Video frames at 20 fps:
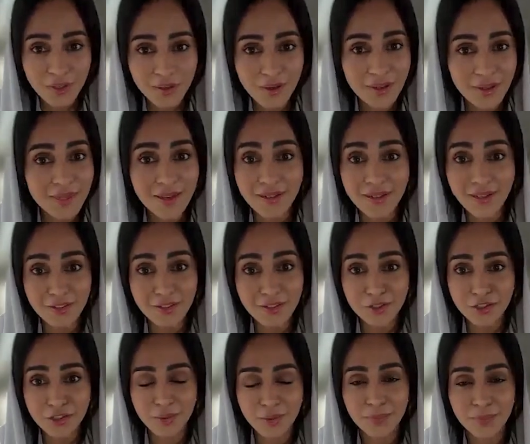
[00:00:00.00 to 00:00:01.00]
taught me in
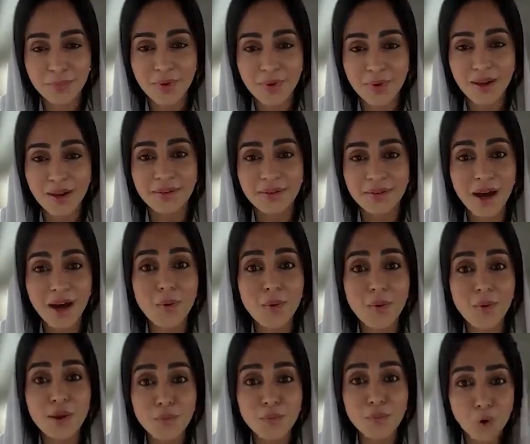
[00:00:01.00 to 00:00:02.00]
the leadership.
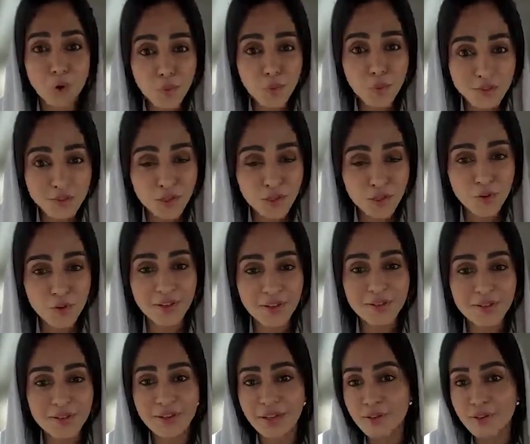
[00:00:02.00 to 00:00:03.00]
Now I'm
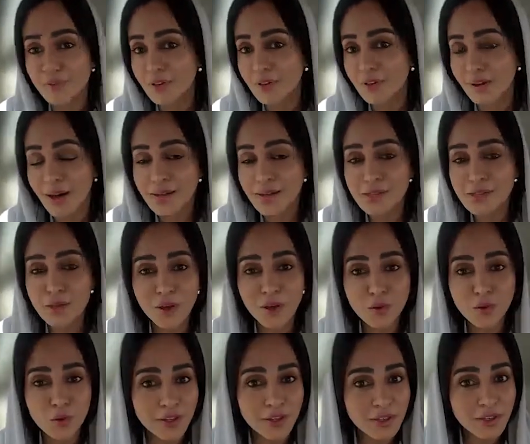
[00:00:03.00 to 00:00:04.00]
promoted for it, and even I
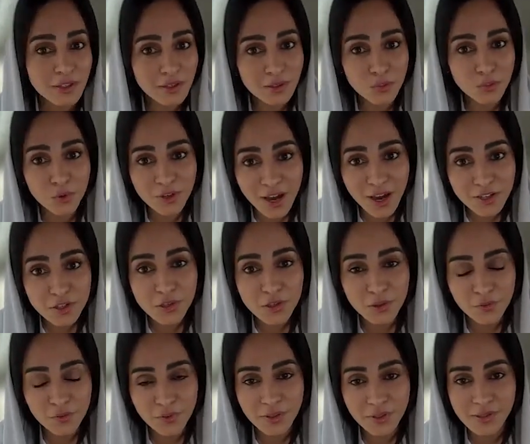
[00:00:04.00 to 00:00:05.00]
asked my colleague in
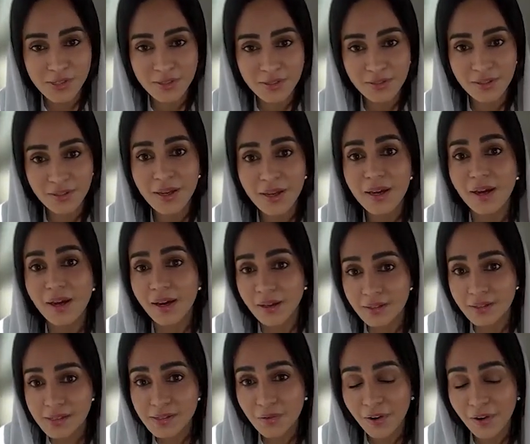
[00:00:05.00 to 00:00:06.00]
Monash
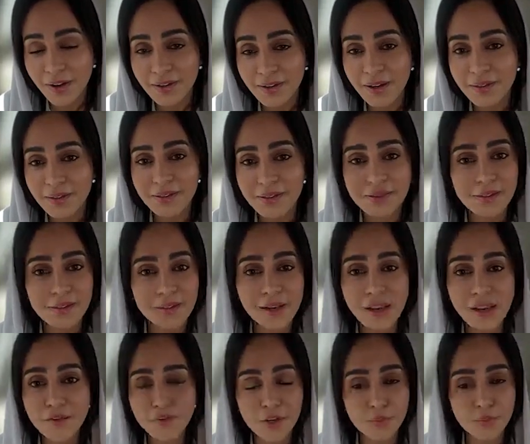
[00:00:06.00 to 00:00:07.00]
University in Australia,
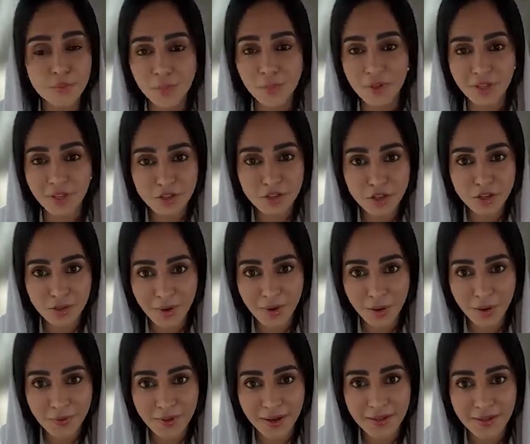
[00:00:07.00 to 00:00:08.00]
they did a lovely
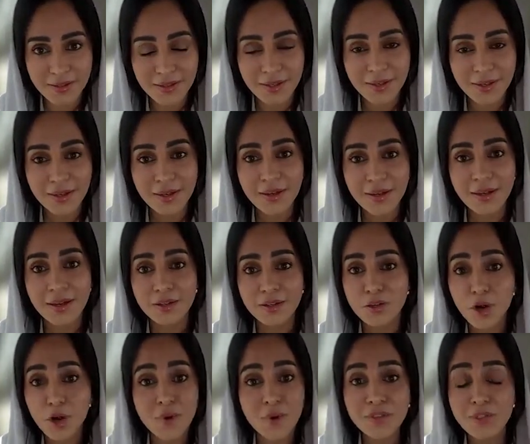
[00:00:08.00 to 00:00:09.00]
publication about that.
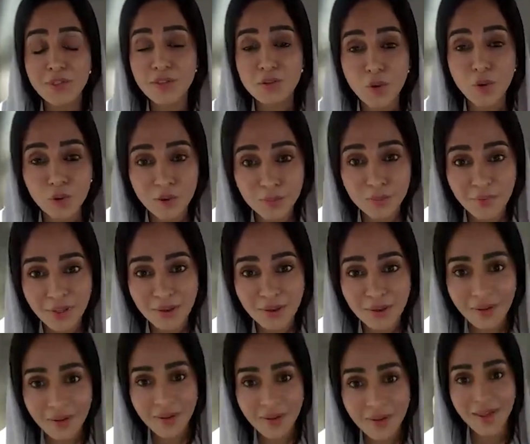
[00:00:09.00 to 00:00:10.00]
Nobody
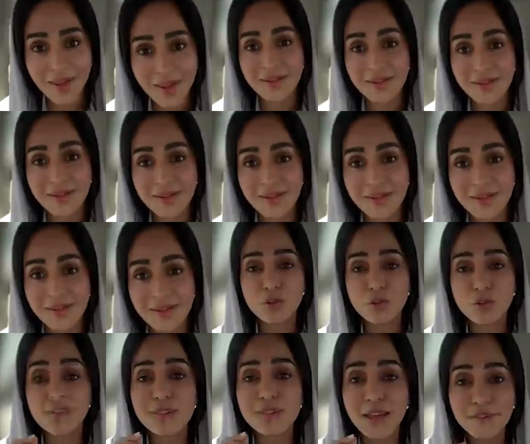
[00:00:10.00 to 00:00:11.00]
told me that
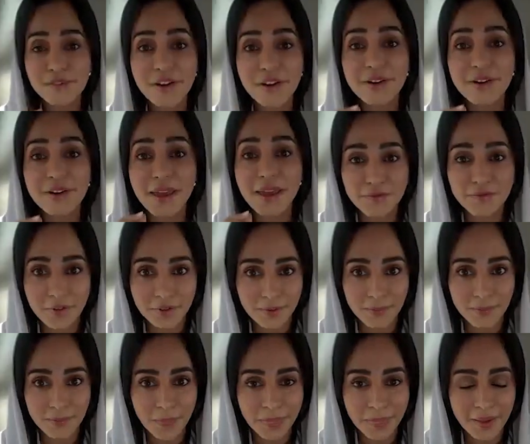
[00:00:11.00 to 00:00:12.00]
I should never
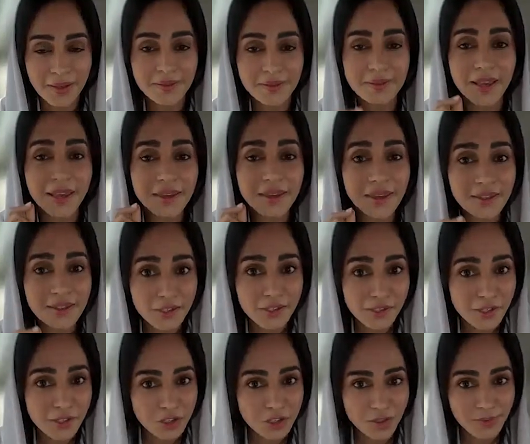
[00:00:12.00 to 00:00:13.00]
ever
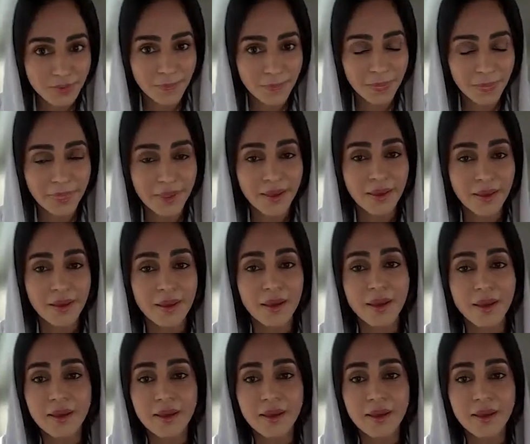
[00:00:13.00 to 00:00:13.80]
take a decision